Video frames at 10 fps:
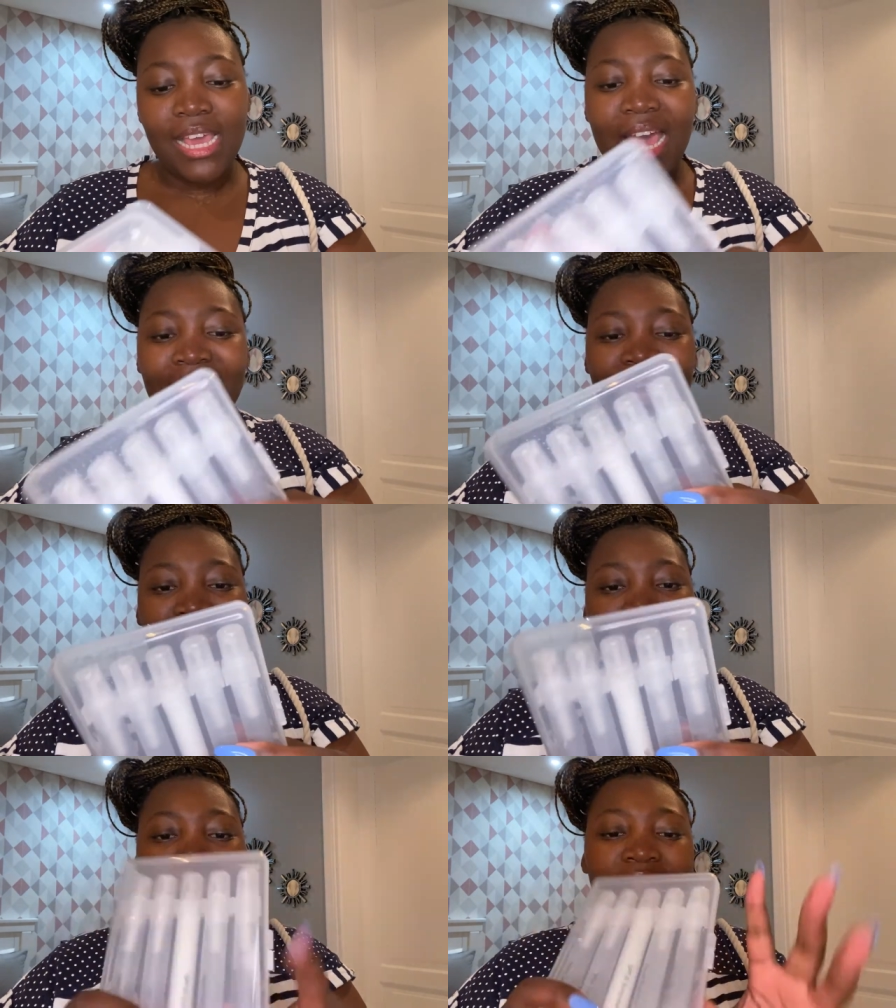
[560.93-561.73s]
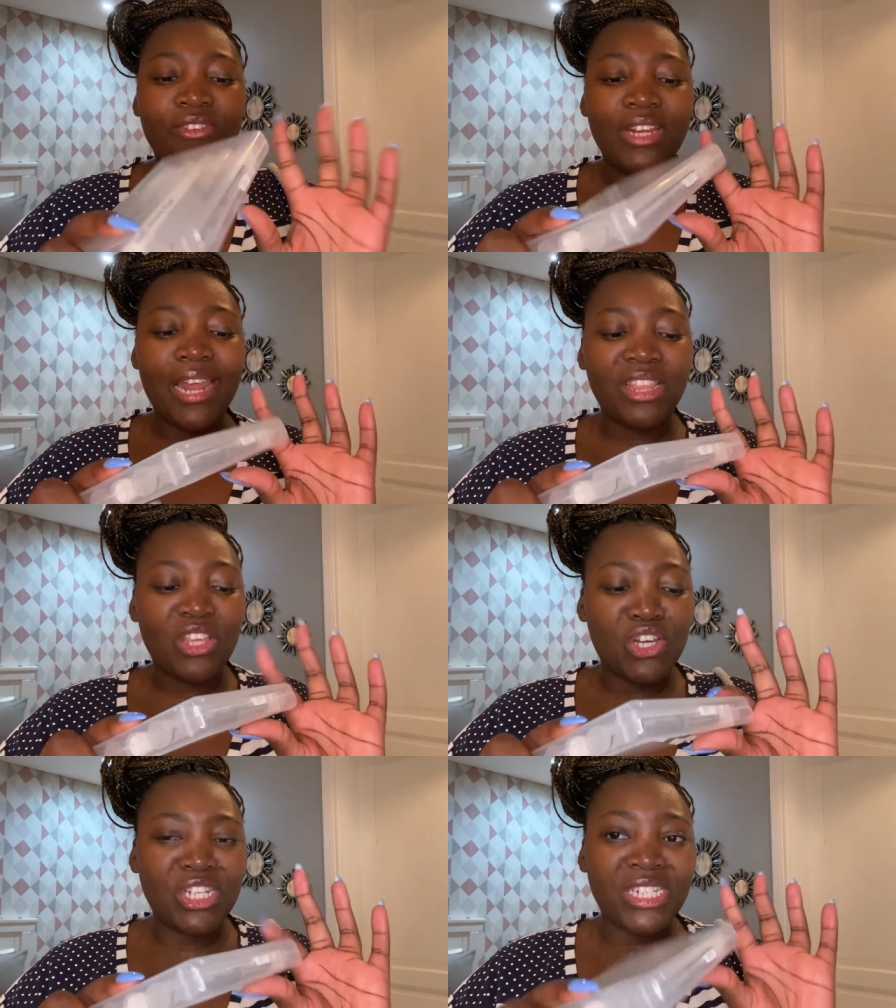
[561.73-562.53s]
I like this. I even like the
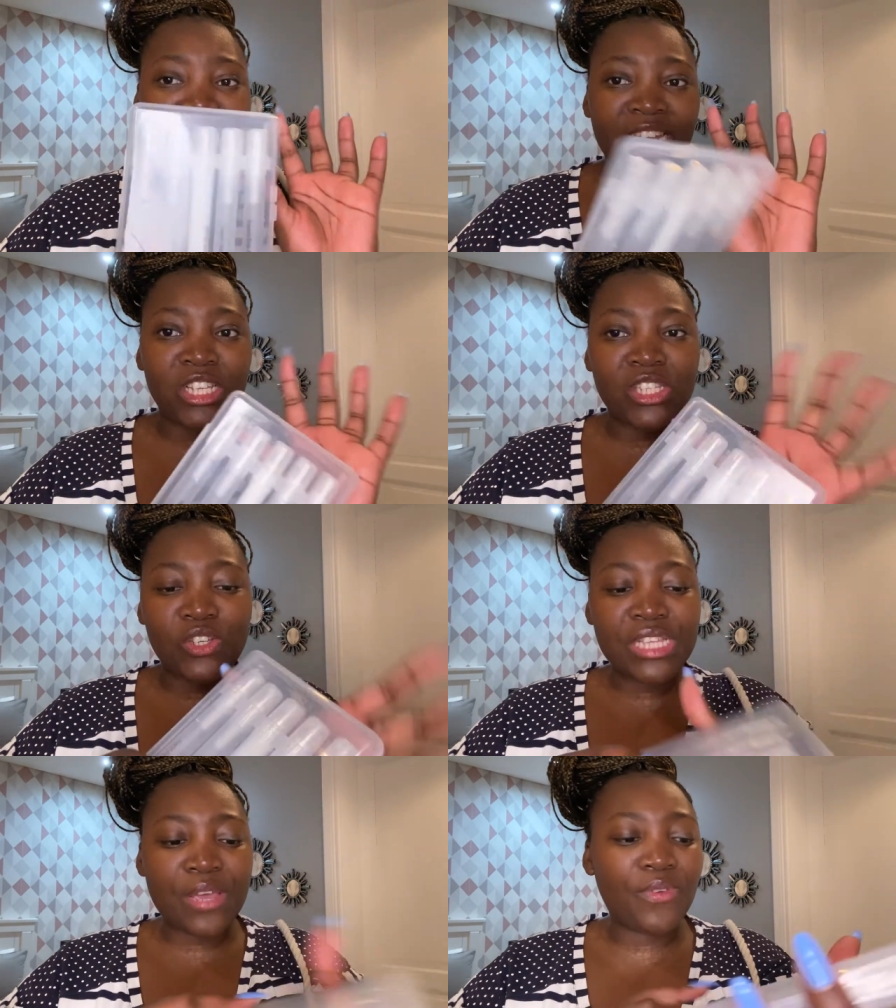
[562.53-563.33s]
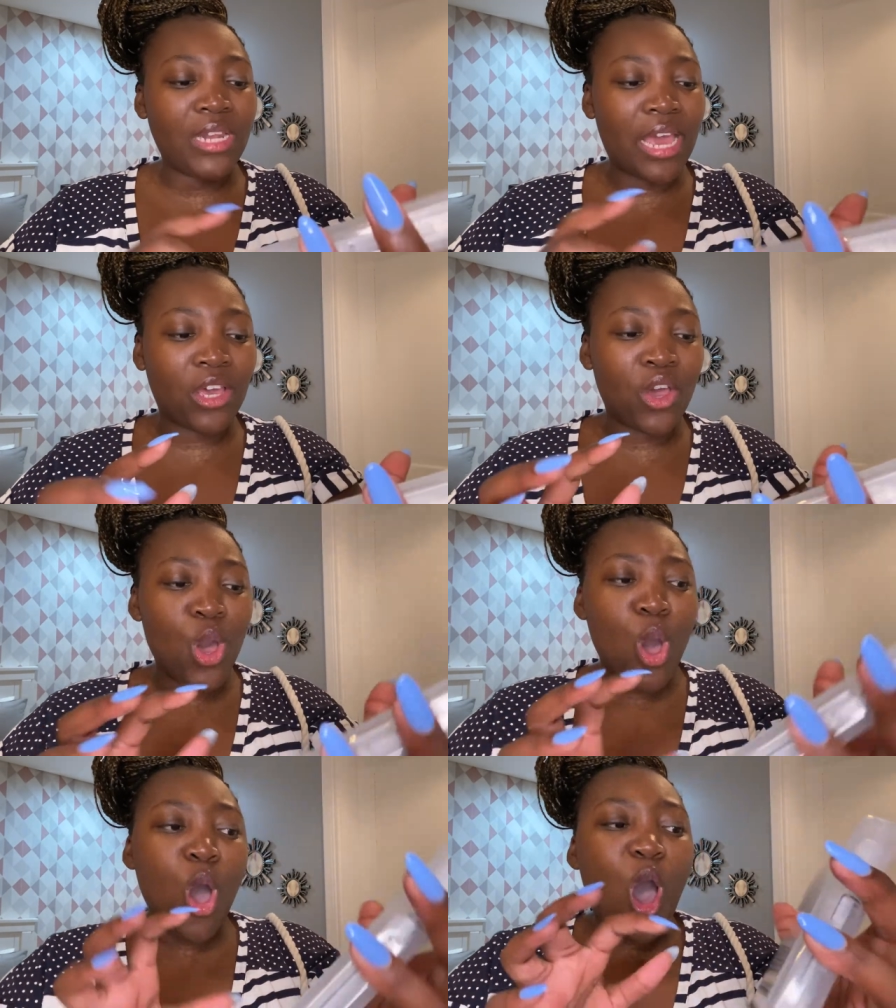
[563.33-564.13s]
containers because I feel like
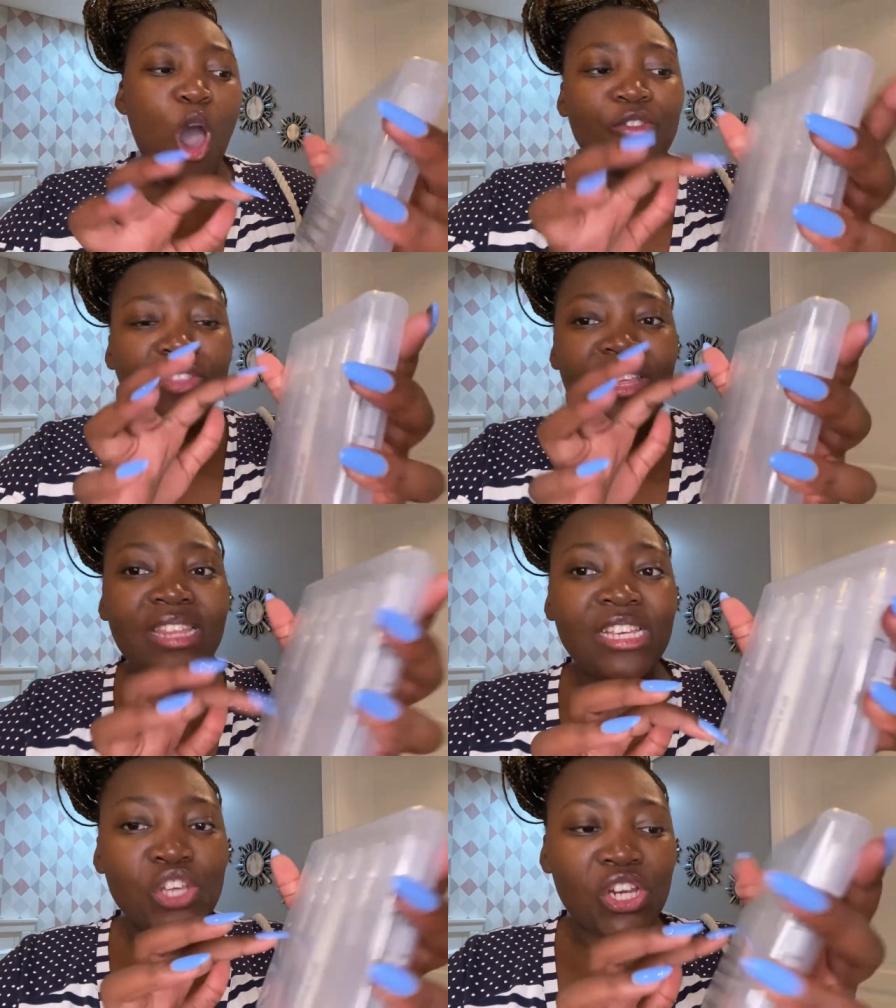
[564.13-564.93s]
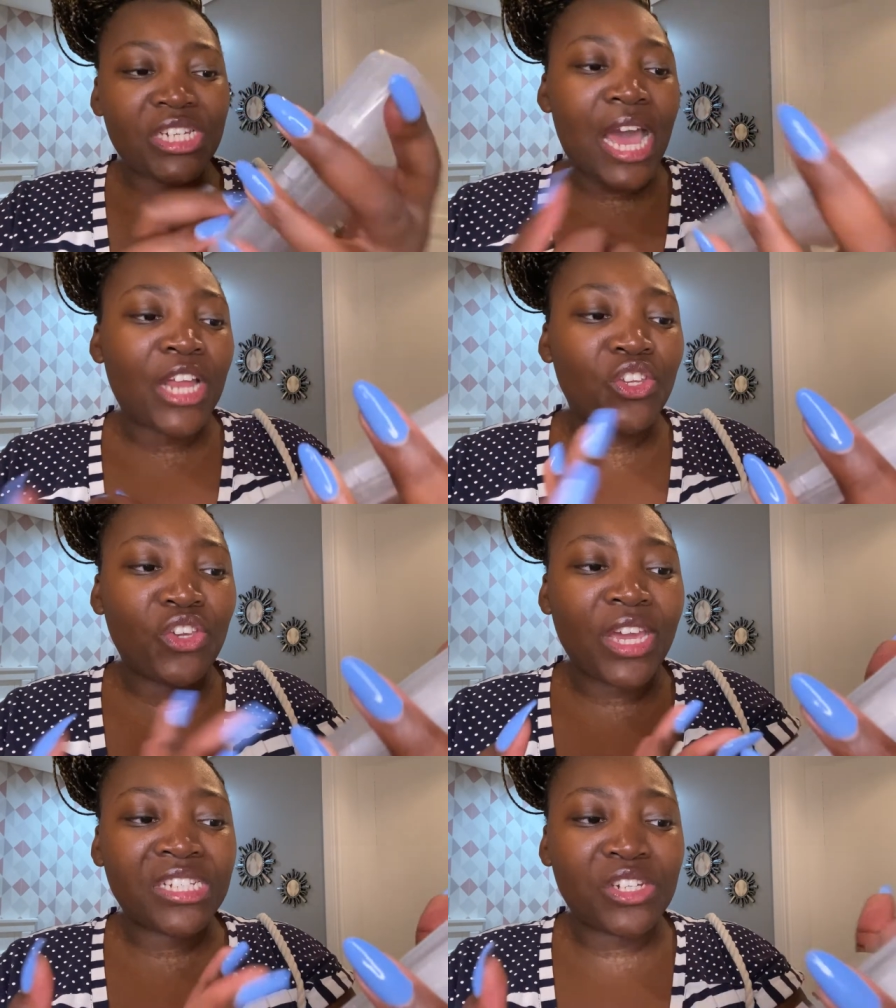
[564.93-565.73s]
after these are done you
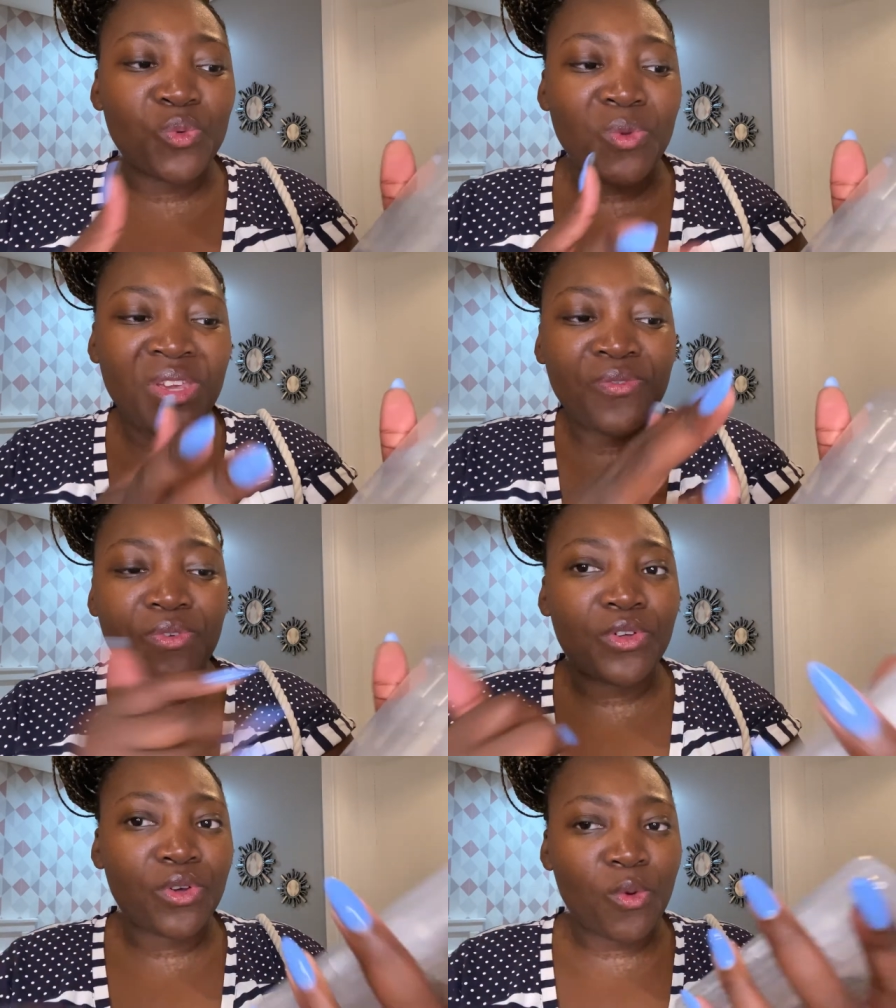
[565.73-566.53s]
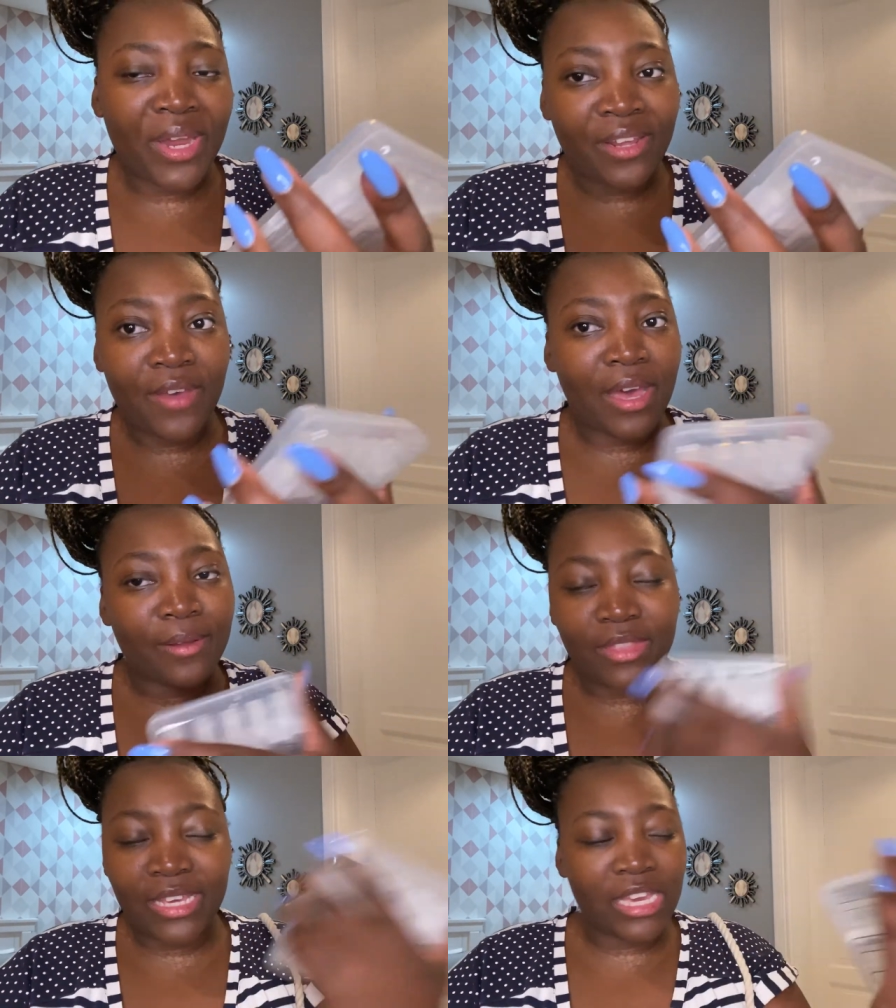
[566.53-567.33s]
can refill or whatever
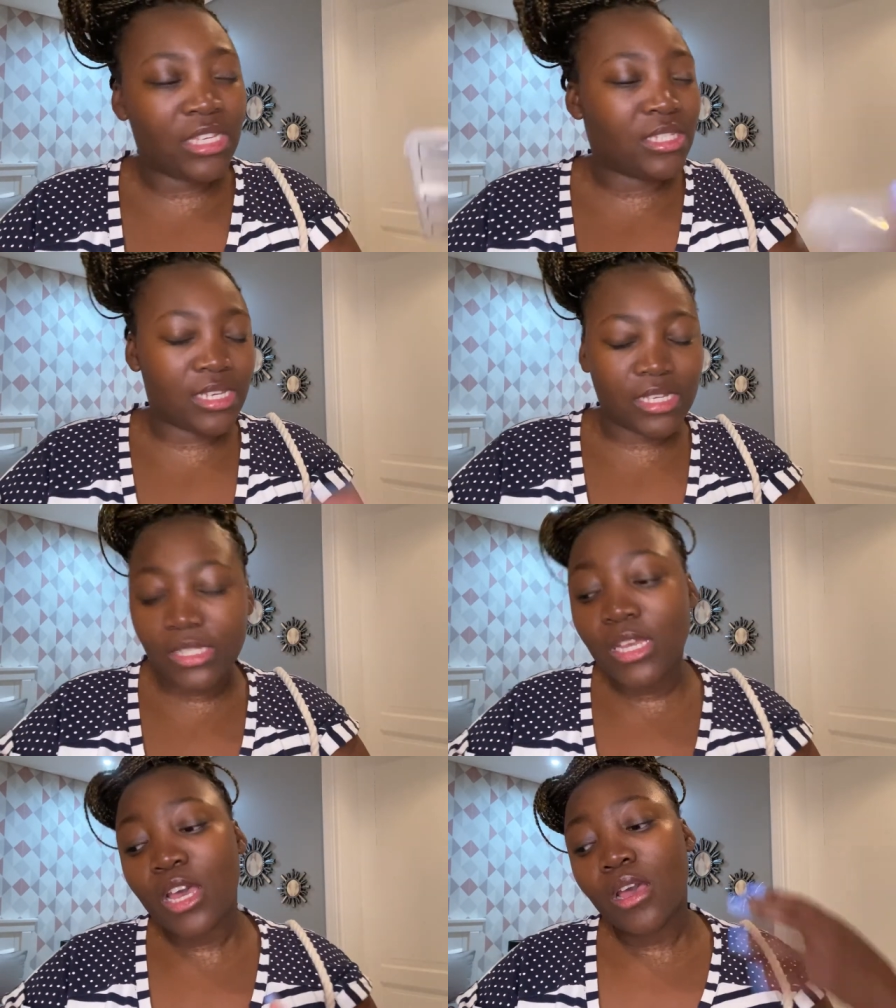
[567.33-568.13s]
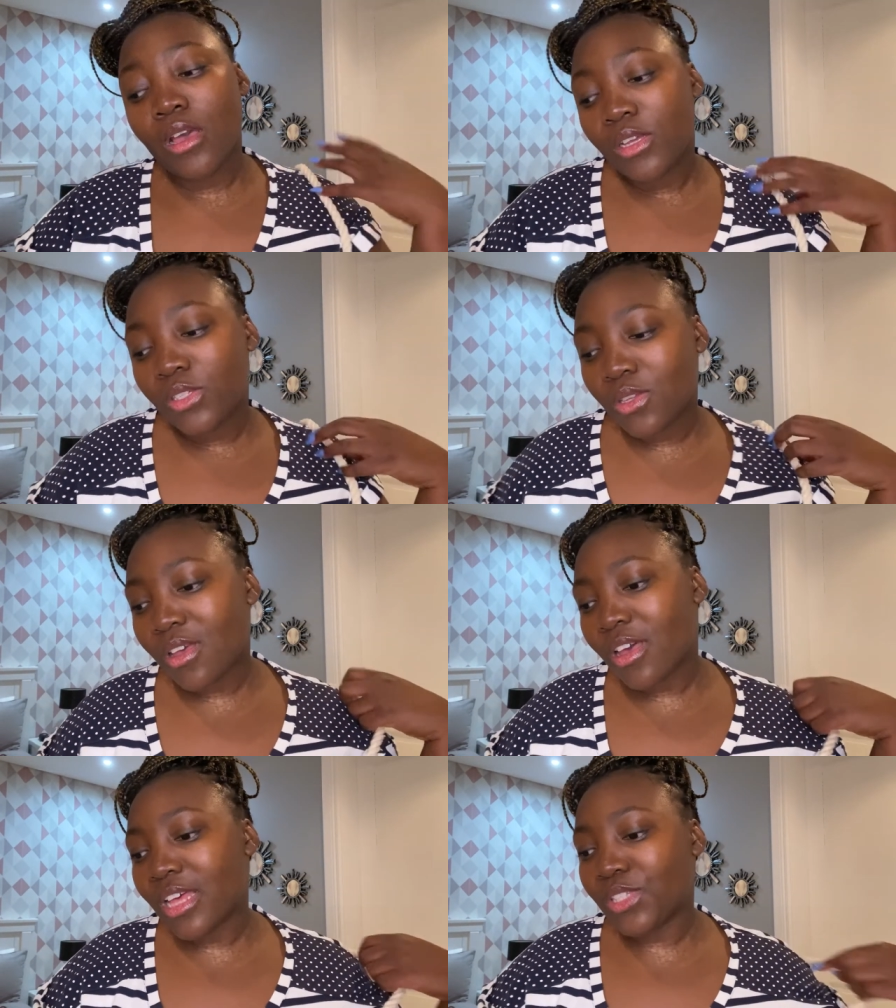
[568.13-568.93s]
the case is so
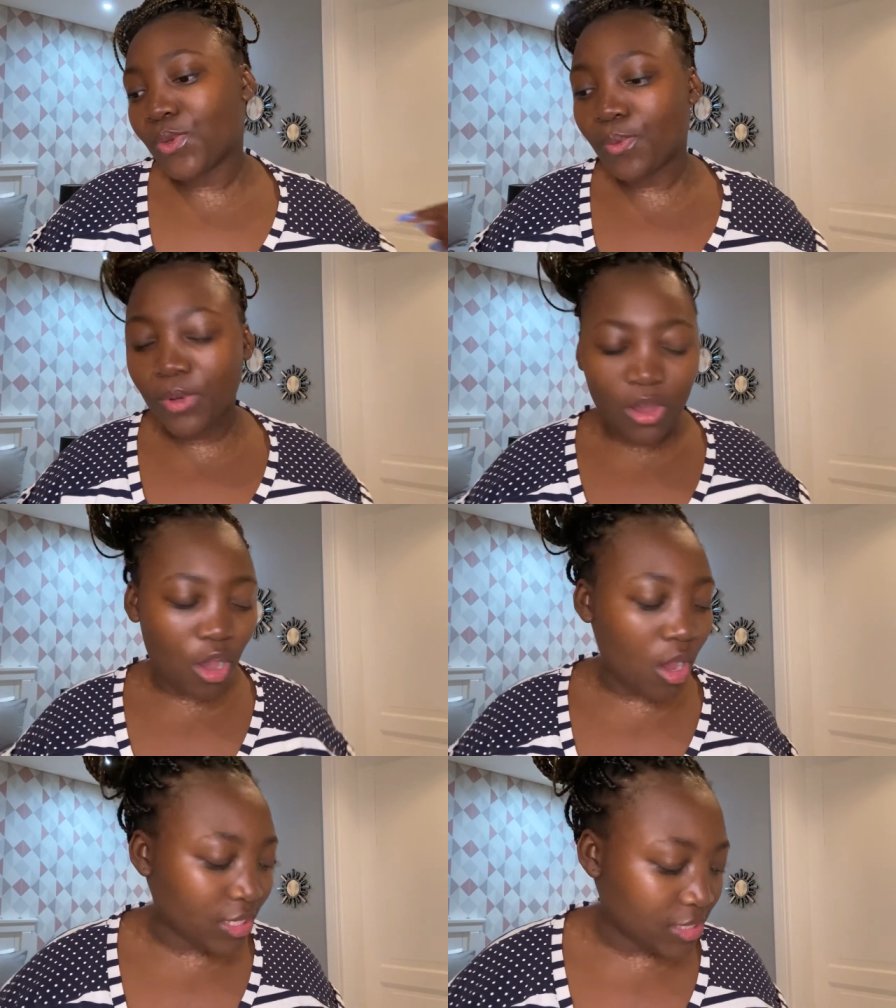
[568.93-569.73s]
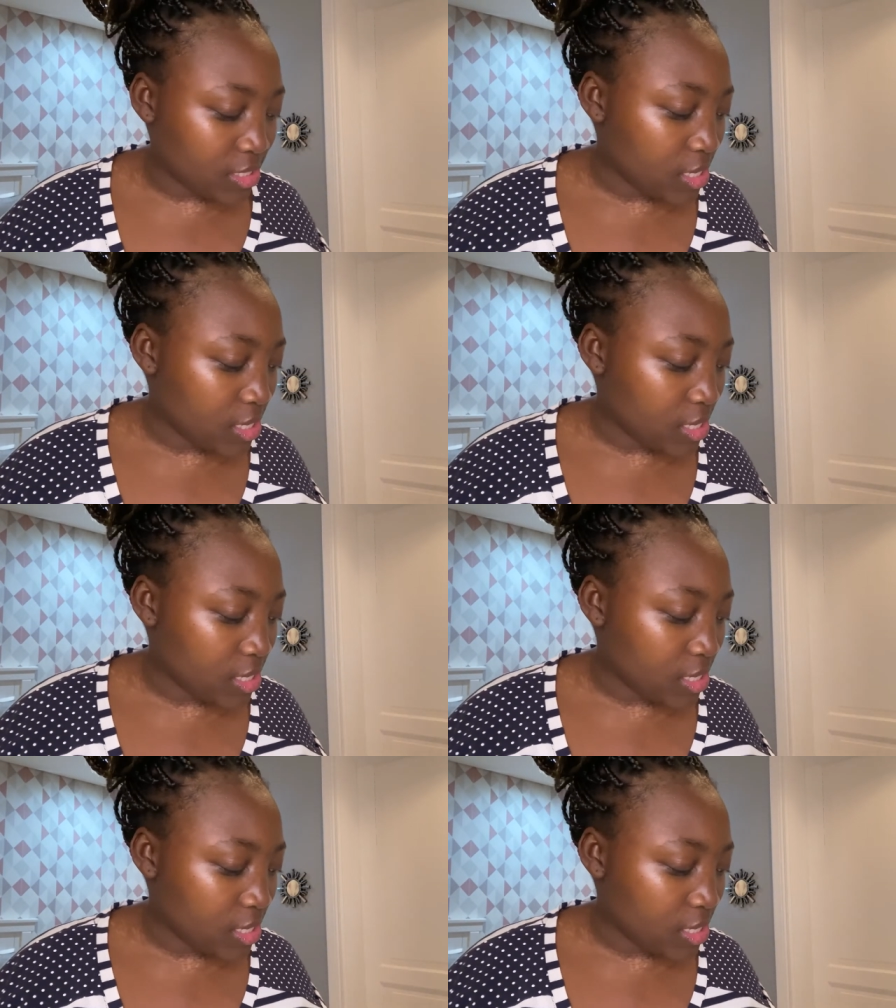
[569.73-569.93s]
that's what we got